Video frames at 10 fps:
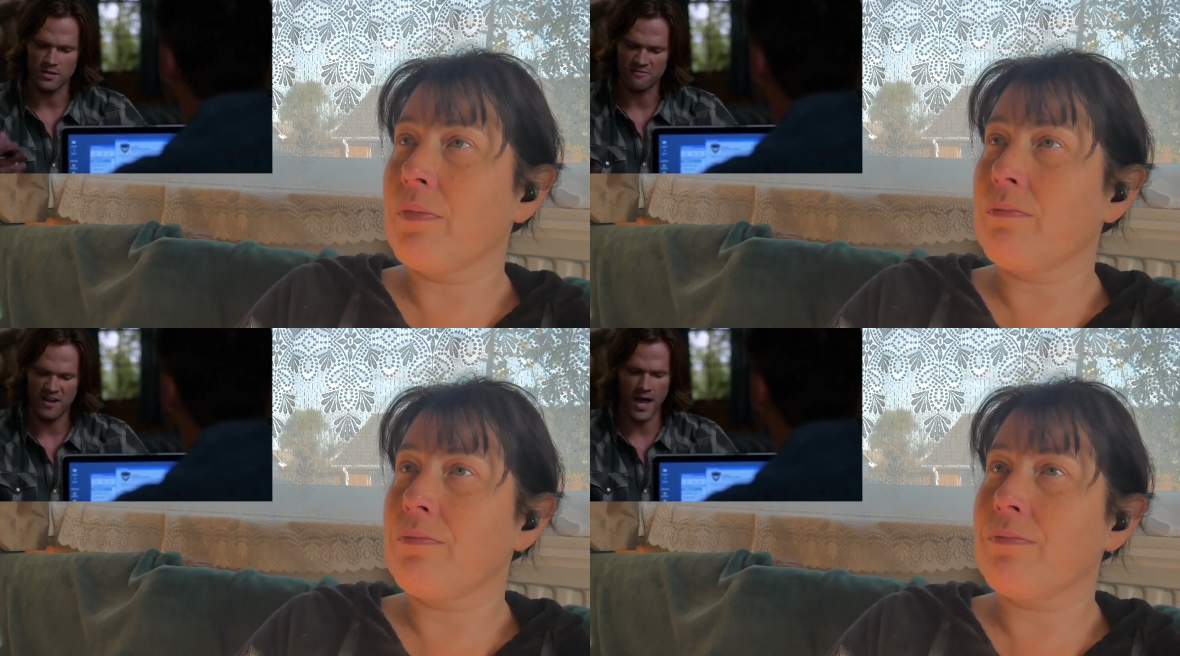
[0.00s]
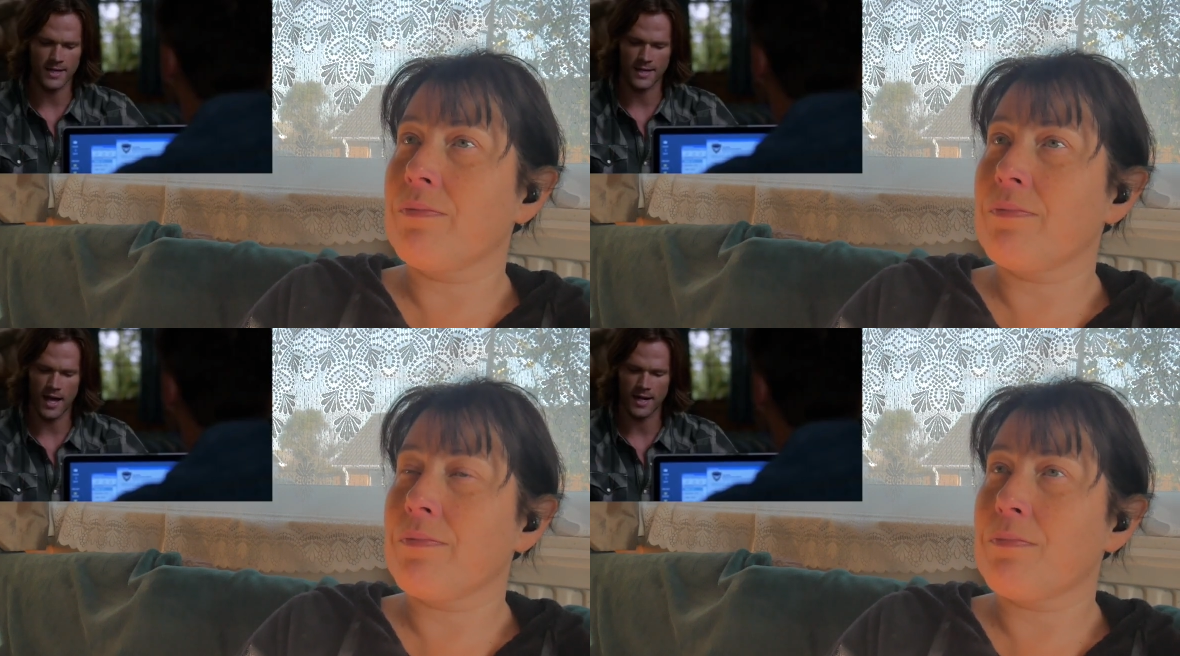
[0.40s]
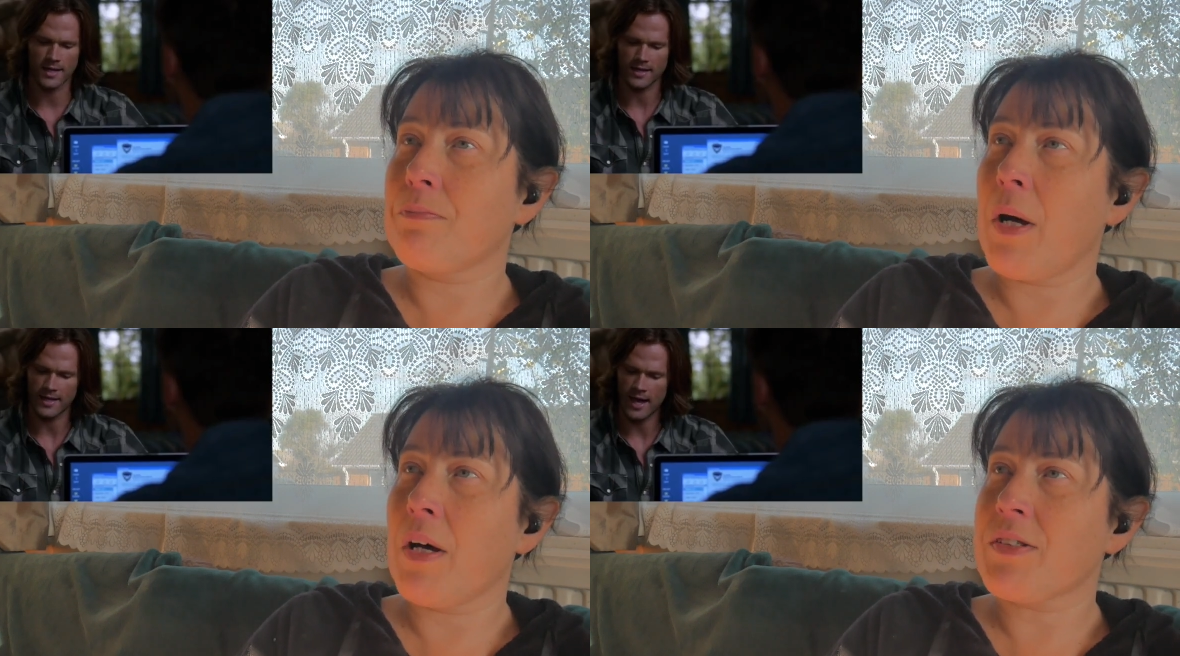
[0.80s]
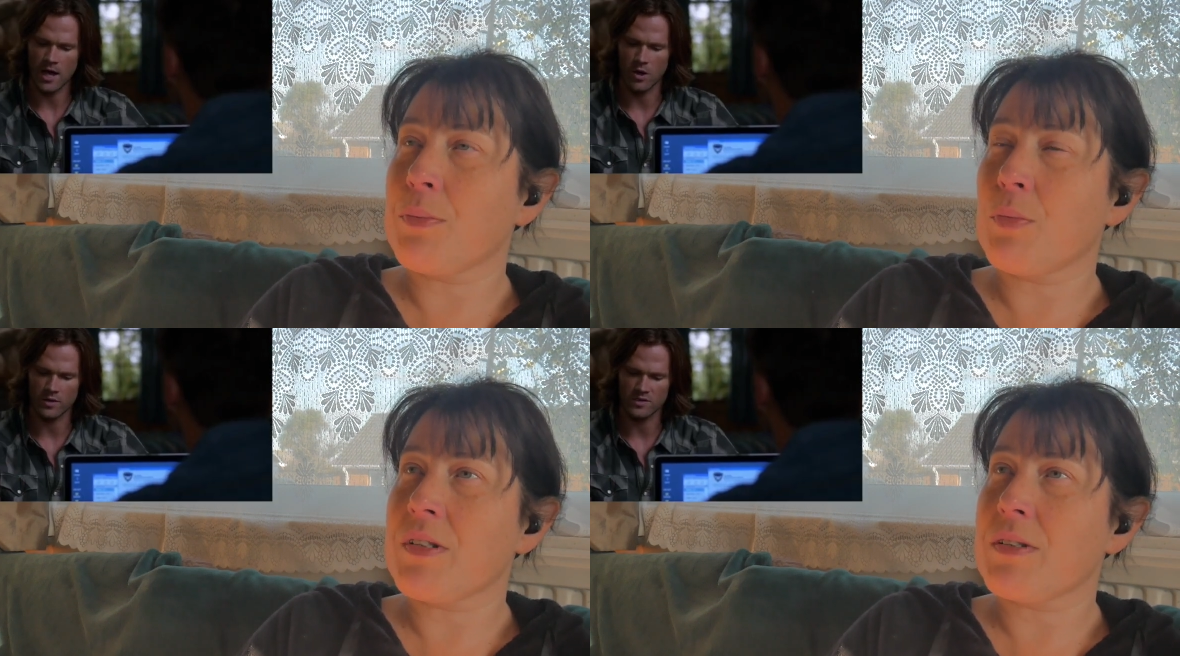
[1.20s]
Speaker 1: The divine god
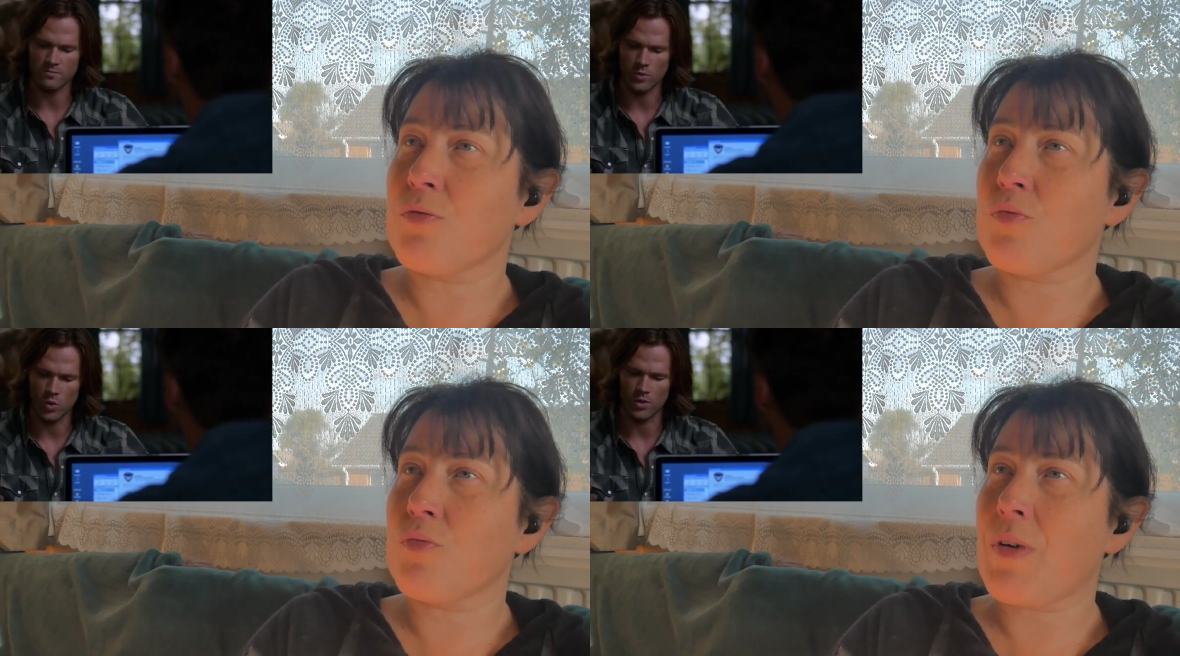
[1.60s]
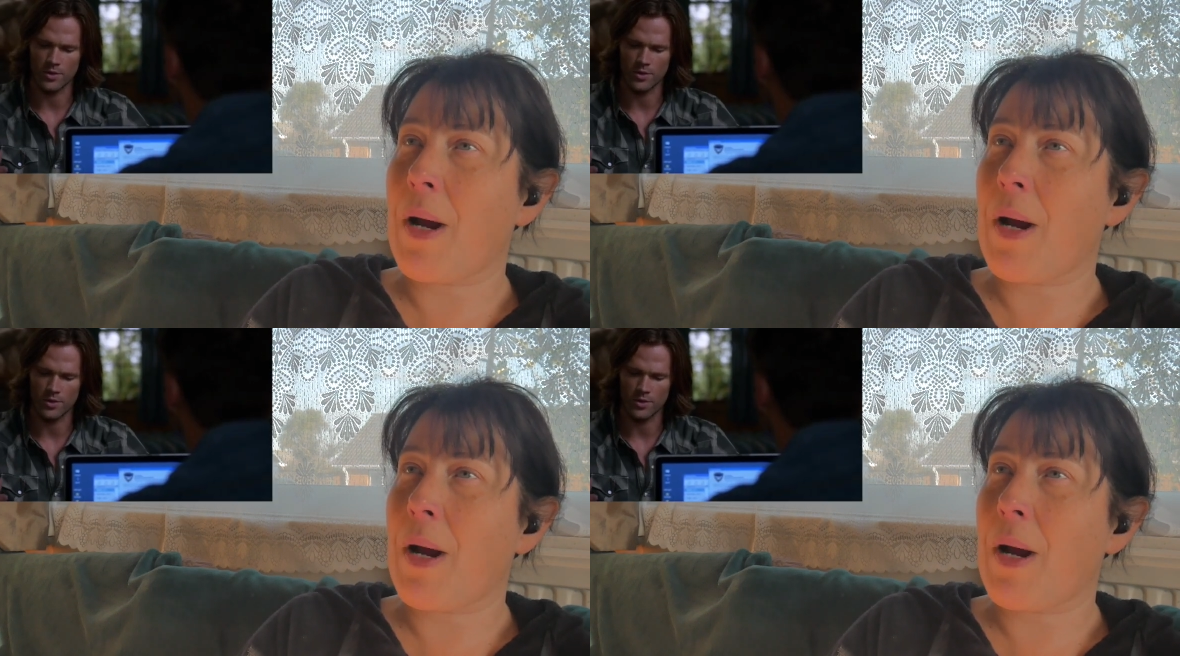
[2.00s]
cacao is born.